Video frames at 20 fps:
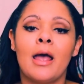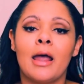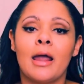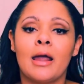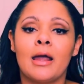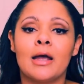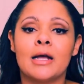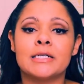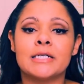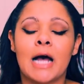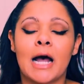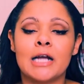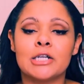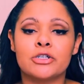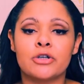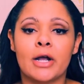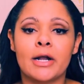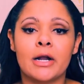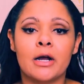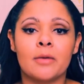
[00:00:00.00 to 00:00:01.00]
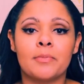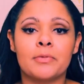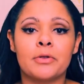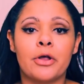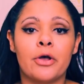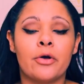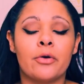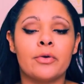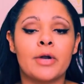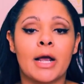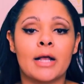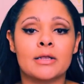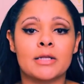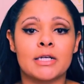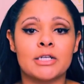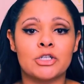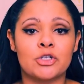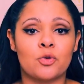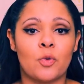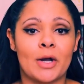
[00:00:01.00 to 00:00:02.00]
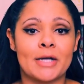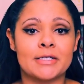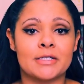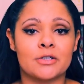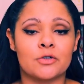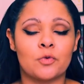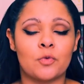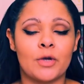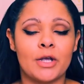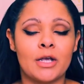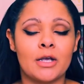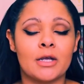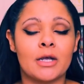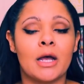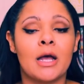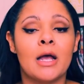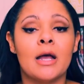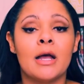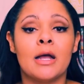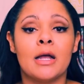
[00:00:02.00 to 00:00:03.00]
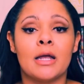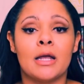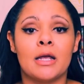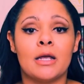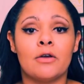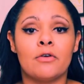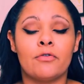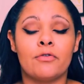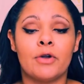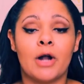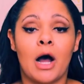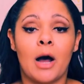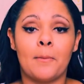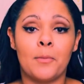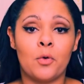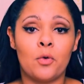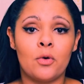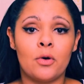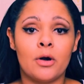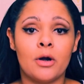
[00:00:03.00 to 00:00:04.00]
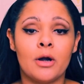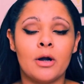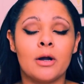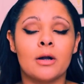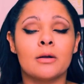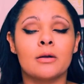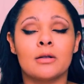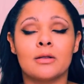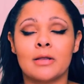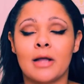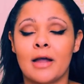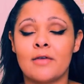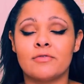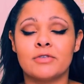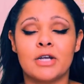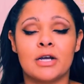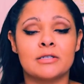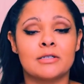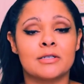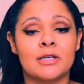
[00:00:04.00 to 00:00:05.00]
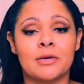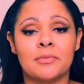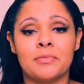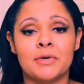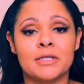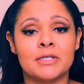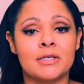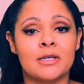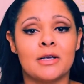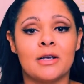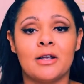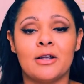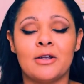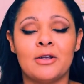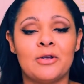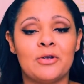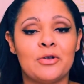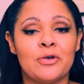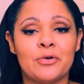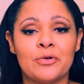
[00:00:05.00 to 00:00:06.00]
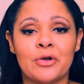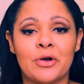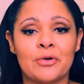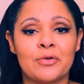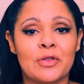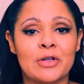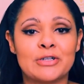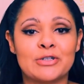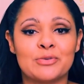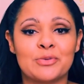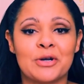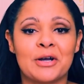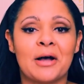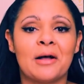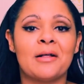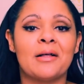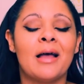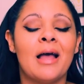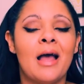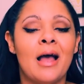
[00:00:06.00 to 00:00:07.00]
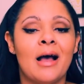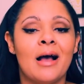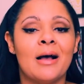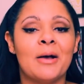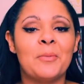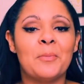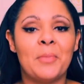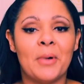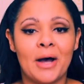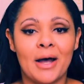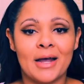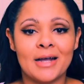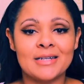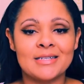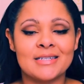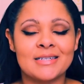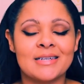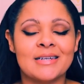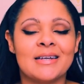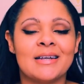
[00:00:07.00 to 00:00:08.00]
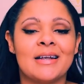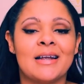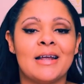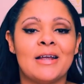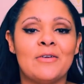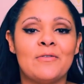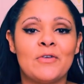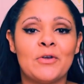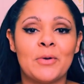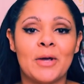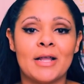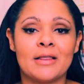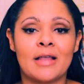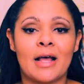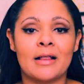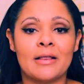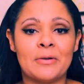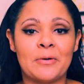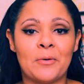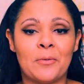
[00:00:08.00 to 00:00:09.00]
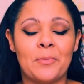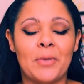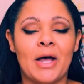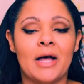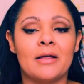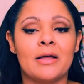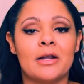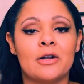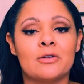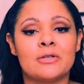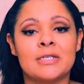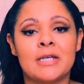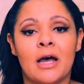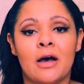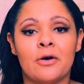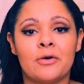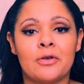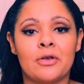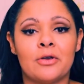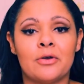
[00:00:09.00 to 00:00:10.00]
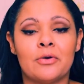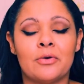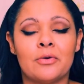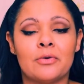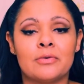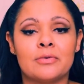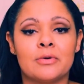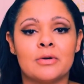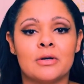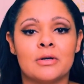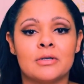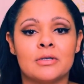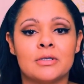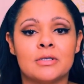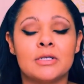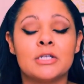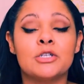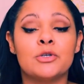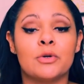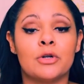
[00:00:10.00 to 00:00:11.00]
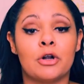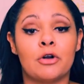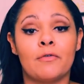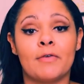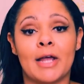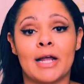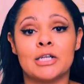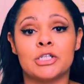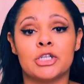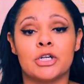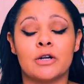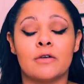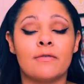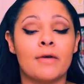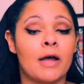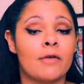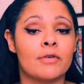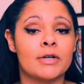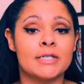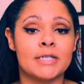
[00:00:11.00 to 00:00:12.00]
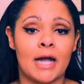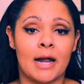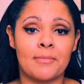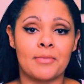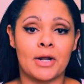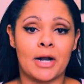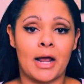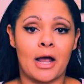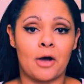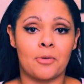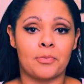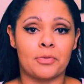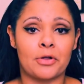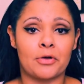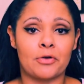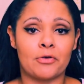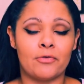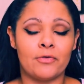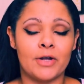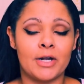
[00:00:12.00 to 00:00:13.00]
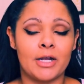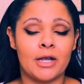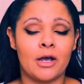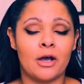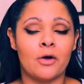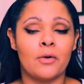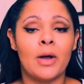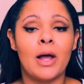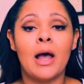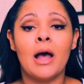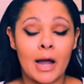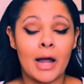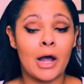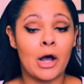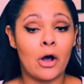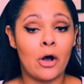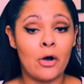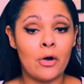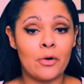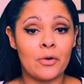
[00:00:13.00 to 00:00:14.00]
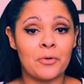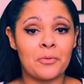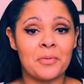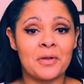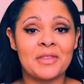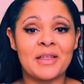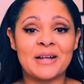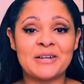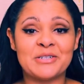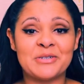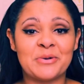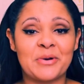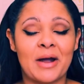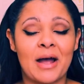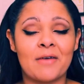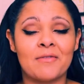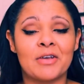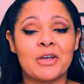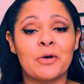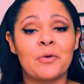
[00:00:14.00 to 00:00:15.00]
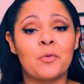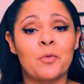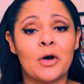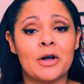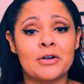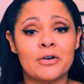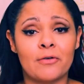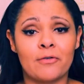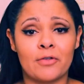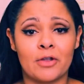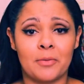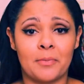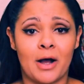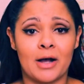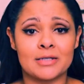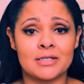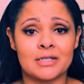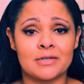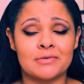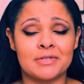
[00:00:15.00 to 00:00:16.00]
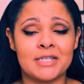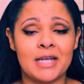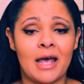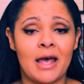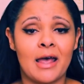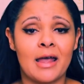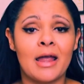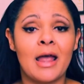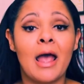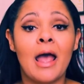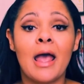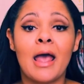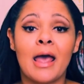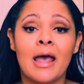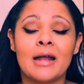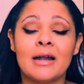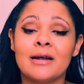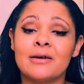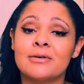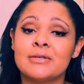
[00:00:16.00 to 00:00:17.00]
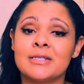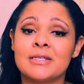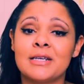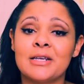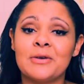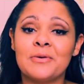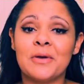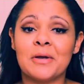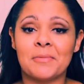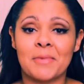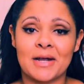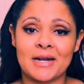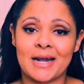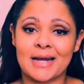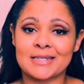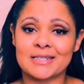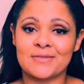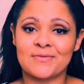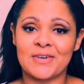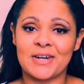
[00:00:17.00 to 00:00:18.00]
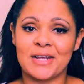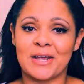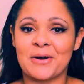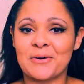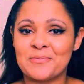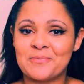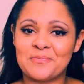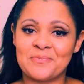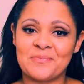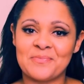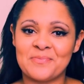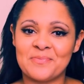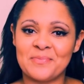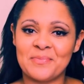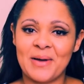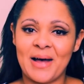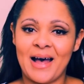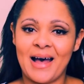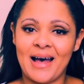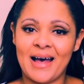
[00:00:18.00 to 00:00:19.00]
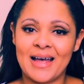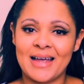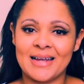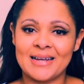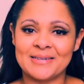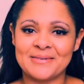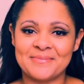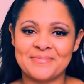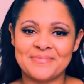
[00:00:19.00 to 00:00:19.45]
And I try to upload at least twice a week, if not more. Life does get busy, you know the drill. But if you hit that little bell, it'll tell you, send you a notification of every time that I upload a video. I hope that you are having a wonderfully positive day, and I will see you in my next video. Bye!